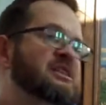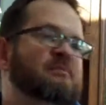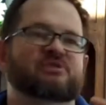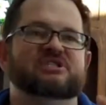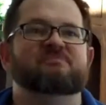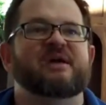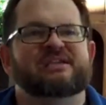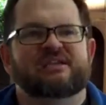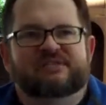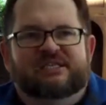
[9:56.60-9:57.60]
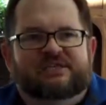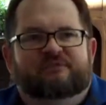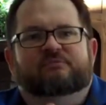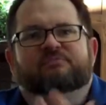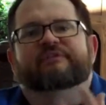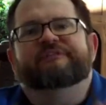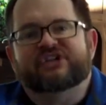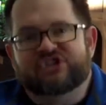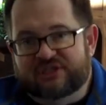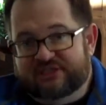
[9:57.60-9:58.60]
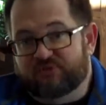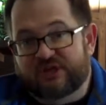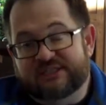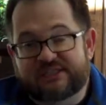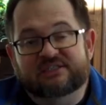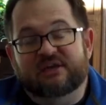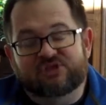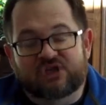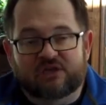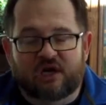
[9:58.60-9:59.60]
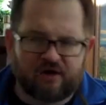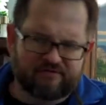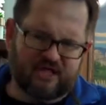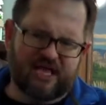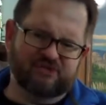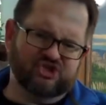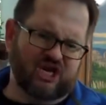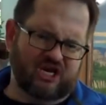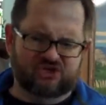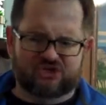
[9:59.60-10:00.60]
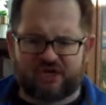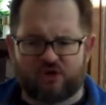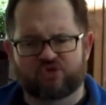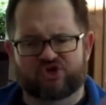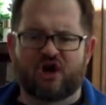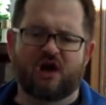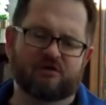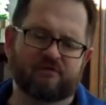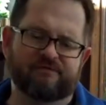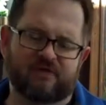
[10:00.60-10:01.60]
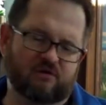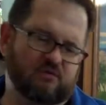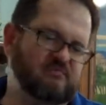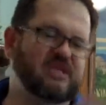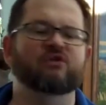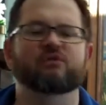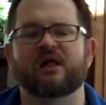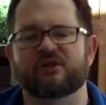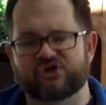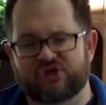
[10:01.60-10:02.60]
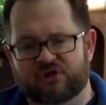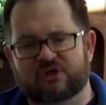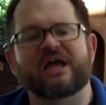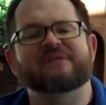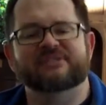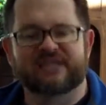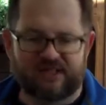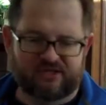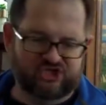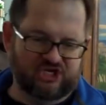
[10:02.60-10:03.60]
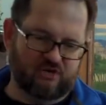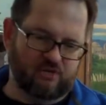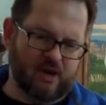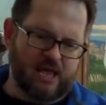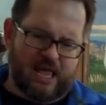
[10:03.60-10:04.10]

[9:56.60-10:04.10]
the perspectives that different professions bring to the subject of climate change, like oceanography or meteorology or climatology or